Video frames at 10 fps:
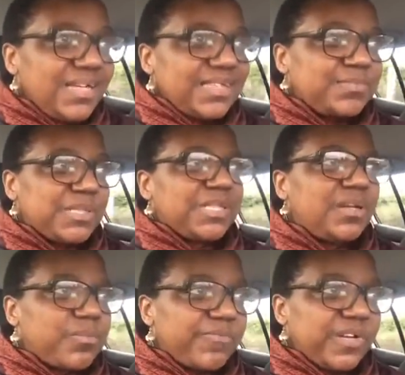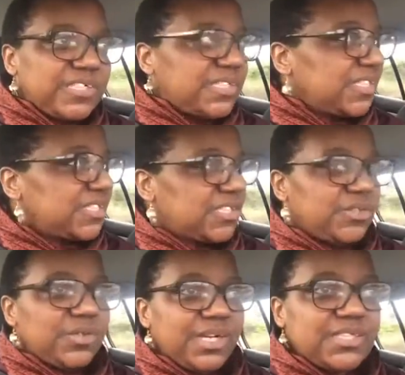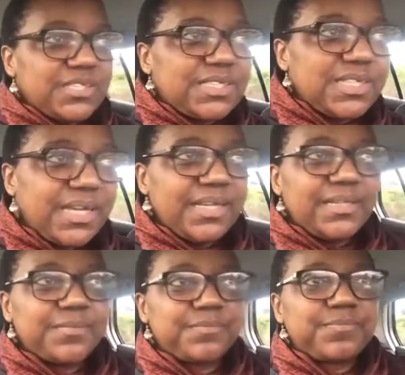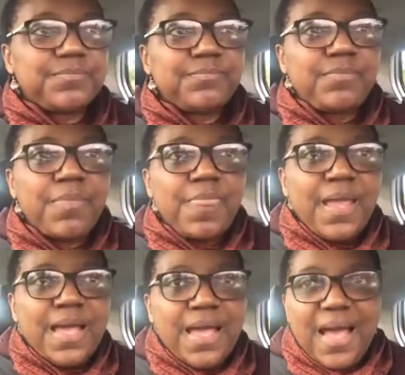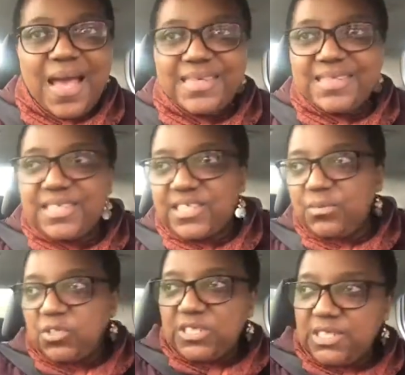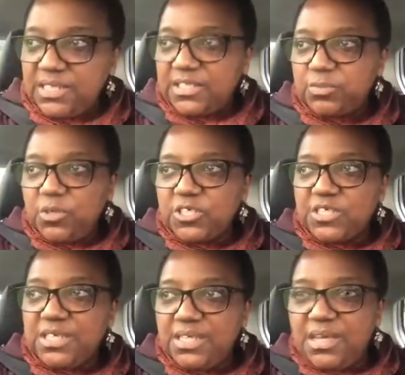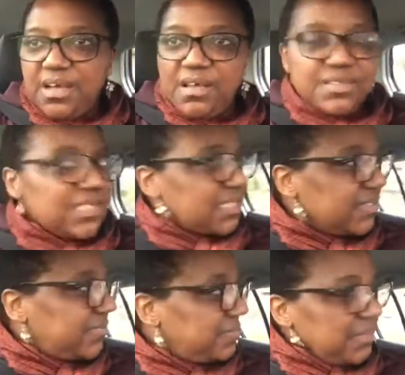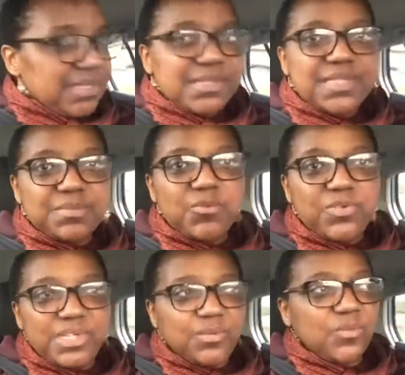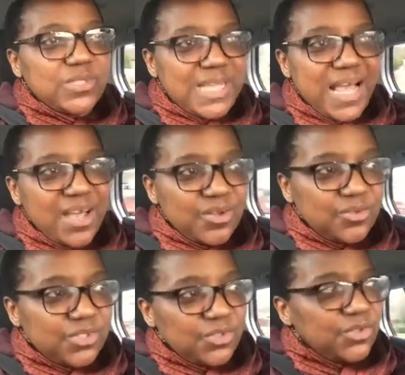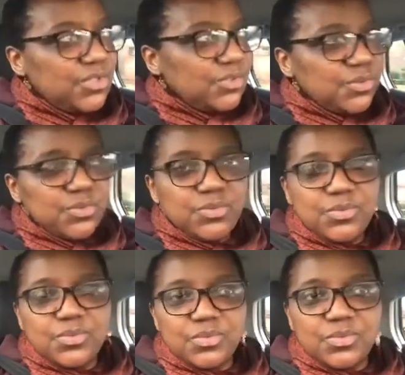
This particular professional issue, I should say. And essentially what she asked me this morning was, how do you